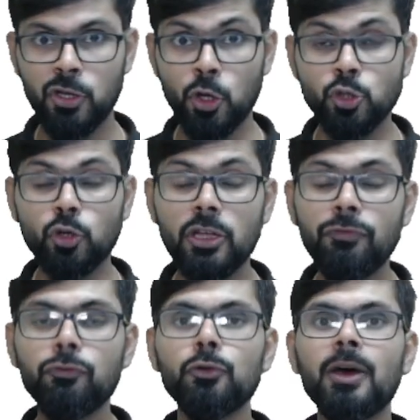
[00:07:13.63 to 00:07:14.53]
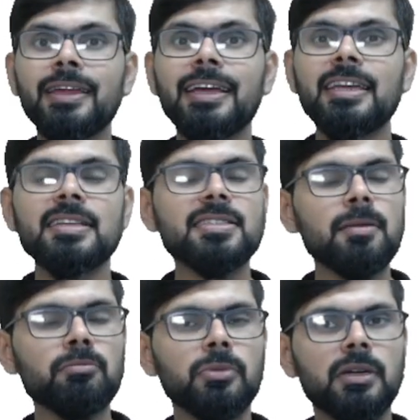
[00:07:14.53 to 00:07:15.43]
So if you are getting
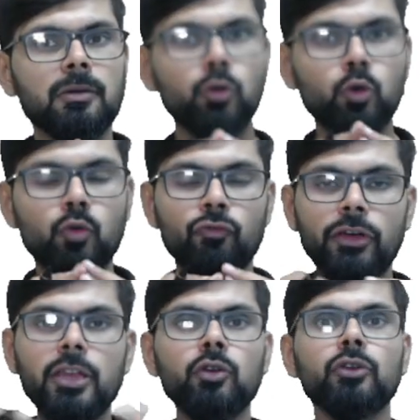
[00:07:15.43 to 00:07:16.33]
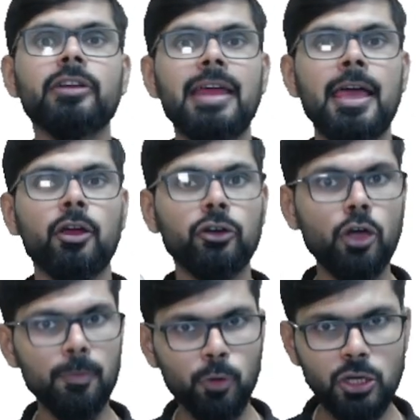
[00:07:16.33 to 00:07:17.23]
some very good rank or
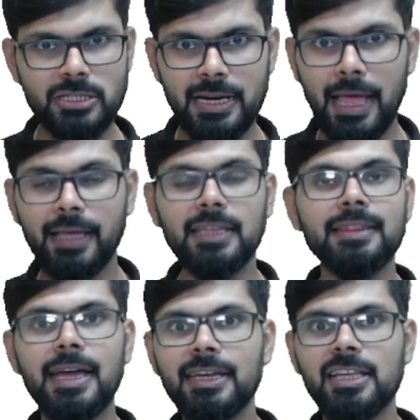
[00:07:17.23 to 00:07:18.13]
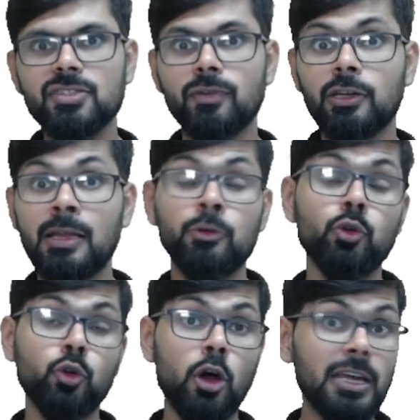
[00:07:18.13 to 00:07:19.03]
top-notch rank, in that case, whatever
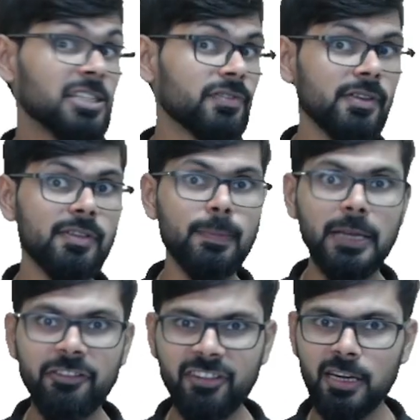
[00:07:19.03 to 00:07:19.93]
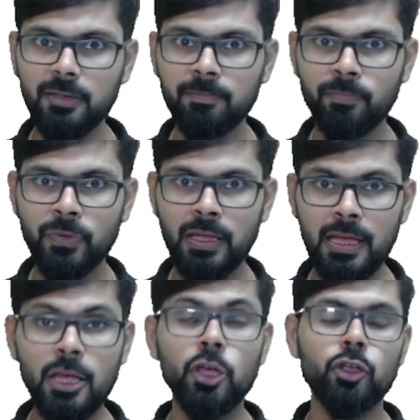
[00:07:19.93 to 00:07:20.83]
your college fee will be refunded.
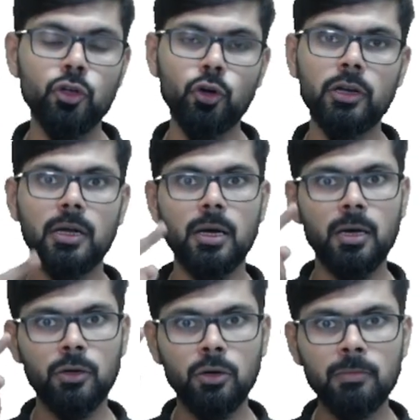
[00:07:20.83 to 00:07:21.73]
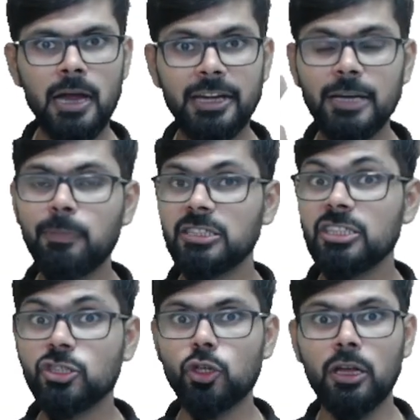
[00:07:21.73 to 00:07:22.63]
Your
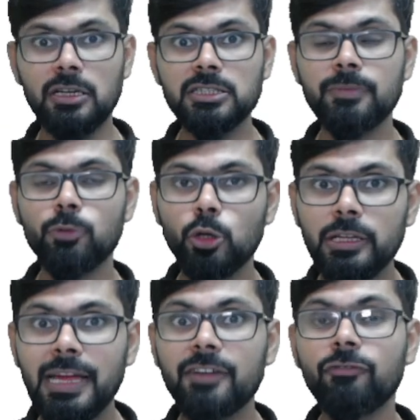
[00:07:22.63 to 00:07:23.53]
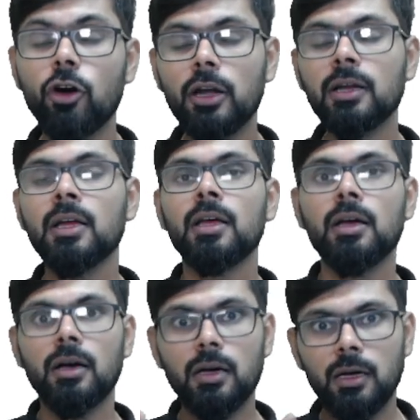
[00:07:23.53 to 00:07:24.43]
100% scholarship you will get for
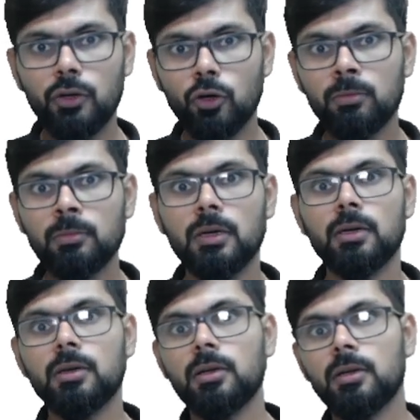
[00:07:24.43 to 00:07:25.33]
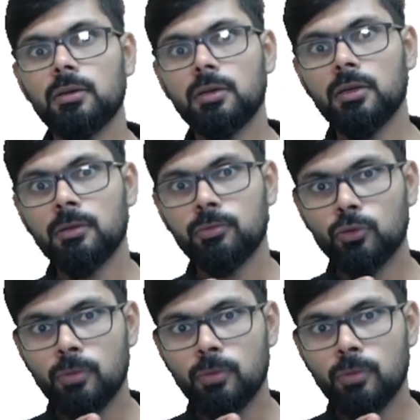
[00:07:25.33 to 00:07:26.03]
to